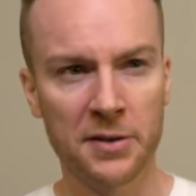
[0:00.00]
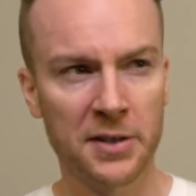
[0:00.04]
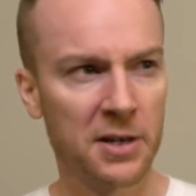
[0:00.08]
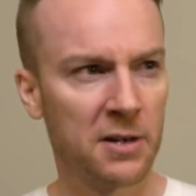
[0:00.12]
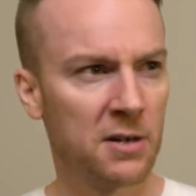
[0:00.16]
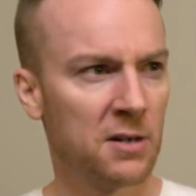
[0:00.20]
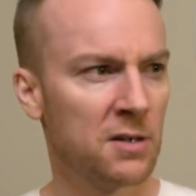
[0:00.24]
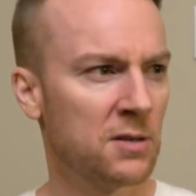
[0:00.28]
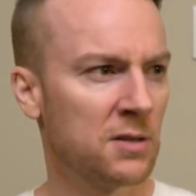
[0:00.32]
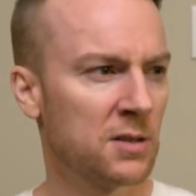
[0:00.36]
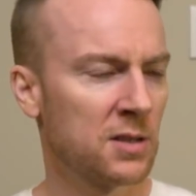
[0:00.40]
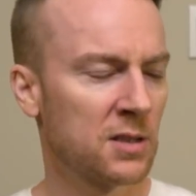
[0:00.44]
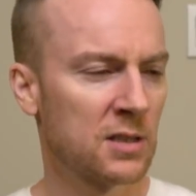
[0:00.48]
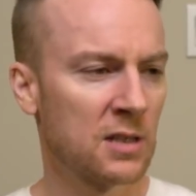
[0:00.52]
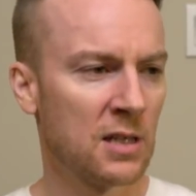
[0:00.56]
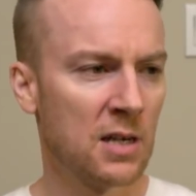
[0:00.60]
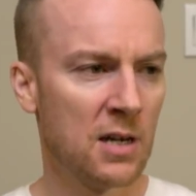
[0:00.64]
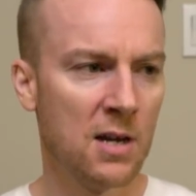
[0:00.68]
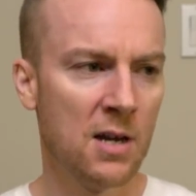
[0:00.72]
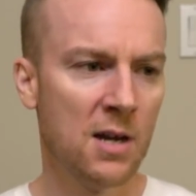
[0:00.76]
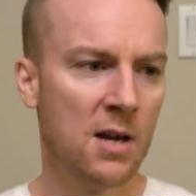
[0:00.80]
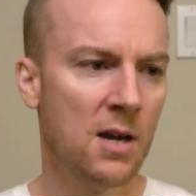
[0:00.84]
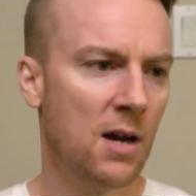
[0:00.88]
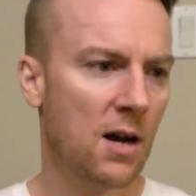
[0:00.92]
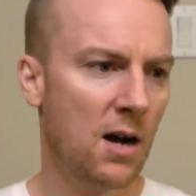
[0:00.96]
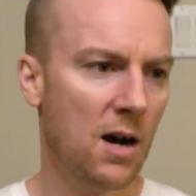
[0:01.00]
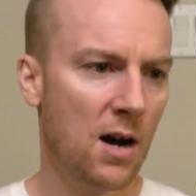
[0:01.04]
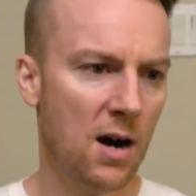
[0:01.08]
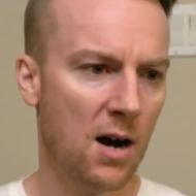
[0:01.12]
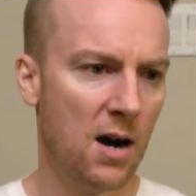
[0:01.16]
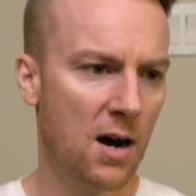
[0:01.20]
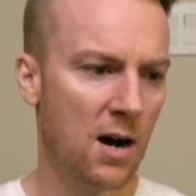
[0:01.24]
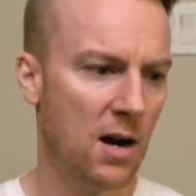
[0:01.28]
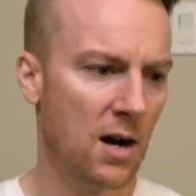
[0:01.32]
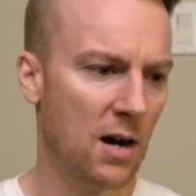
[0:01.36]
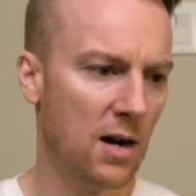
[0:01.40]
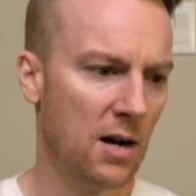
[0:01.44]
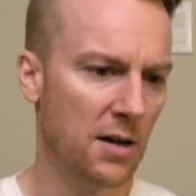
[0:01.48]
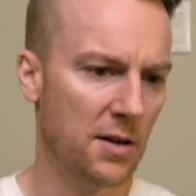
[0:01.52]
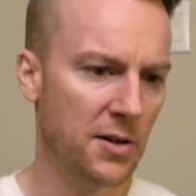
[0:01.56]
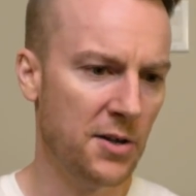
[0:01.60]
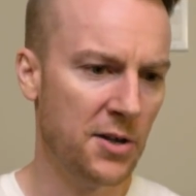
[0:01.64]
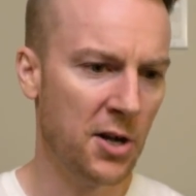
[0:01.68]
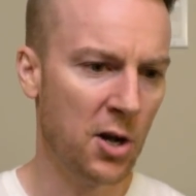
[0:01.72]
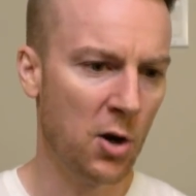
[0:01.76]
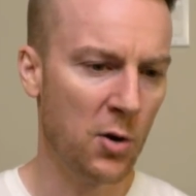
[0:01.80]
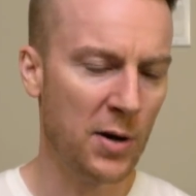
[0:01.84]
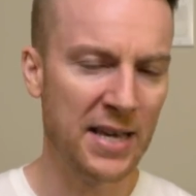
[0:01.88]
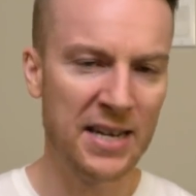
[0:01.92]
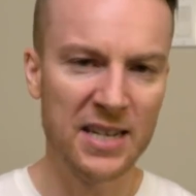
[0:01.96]
There's you
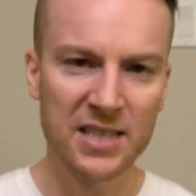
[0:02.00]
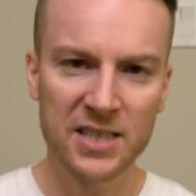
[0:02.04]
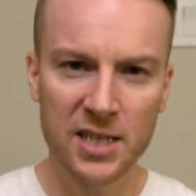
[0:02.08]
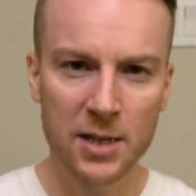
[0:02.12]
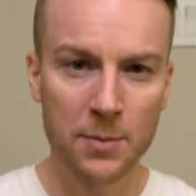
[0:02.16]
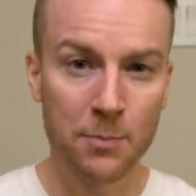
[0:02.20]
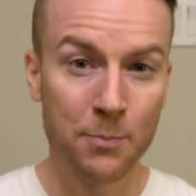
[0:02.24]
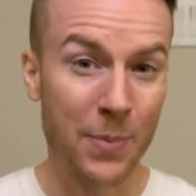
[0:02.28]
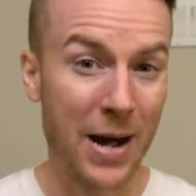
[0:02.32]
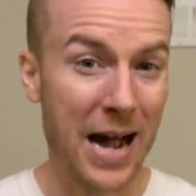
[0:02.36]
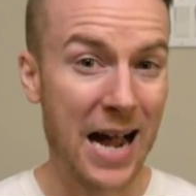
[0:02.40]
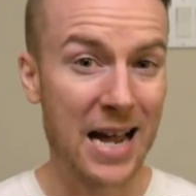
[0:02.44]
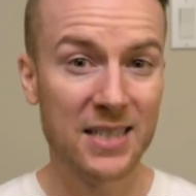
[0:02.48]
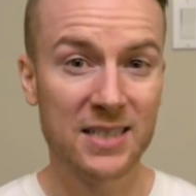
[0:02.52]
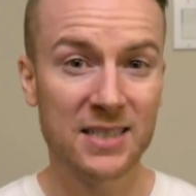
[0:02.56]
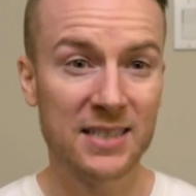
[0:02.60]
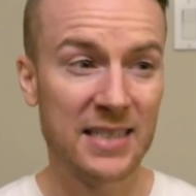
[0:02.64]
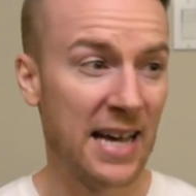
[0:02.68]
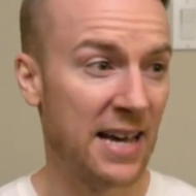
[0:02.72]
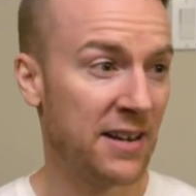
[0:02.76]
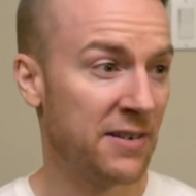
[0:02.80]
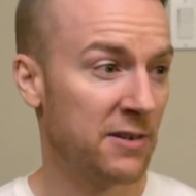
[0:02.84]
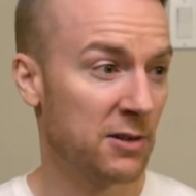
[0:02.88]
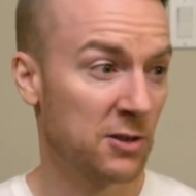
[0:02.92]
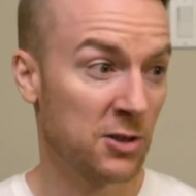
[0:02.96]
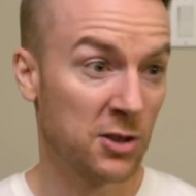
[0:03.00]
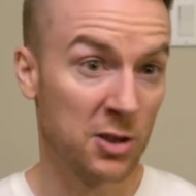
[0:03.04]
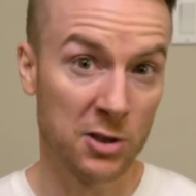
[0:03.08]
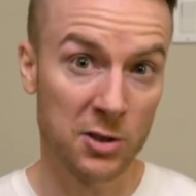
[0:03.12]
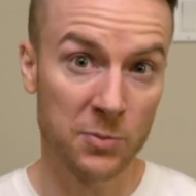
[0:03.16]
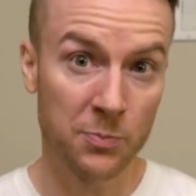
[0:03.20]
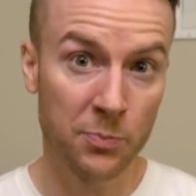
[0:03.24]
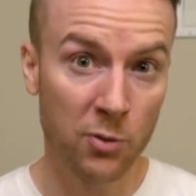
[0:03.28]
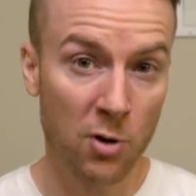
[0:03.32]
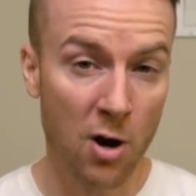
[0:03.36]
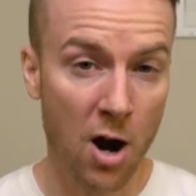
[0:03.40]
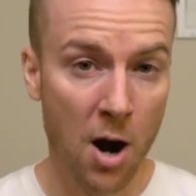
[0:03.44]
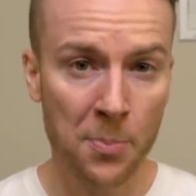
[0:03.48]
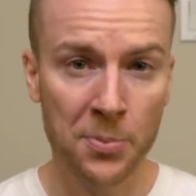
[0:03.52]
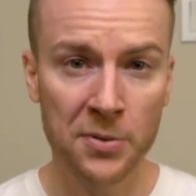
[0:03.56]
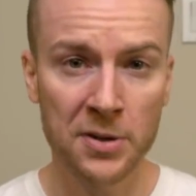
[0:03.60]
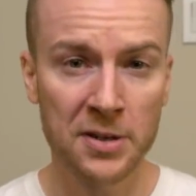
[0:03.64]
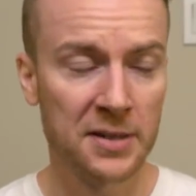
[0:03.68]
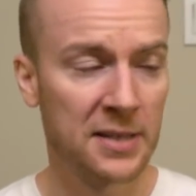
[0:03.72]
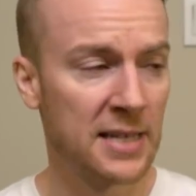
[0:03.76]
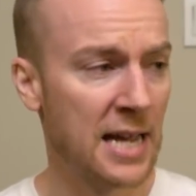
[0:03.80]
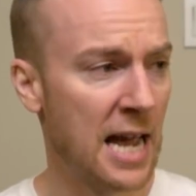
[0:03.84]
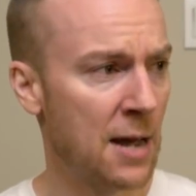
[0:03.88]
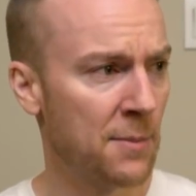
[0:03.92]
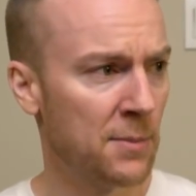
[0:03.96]
know, innocent bystanders. There's property
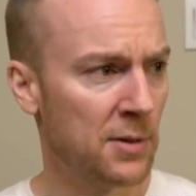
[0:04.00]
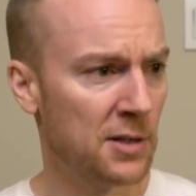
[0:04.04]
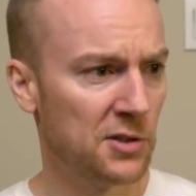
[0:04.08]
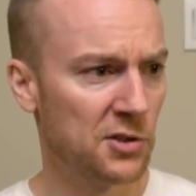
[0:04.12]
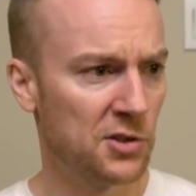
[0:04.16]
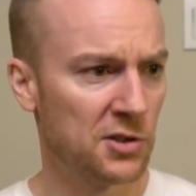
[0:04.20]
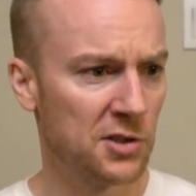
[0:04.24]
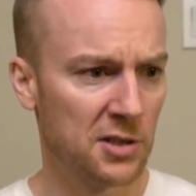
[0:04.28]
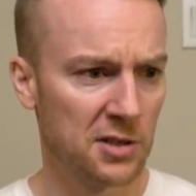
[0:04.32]
damage.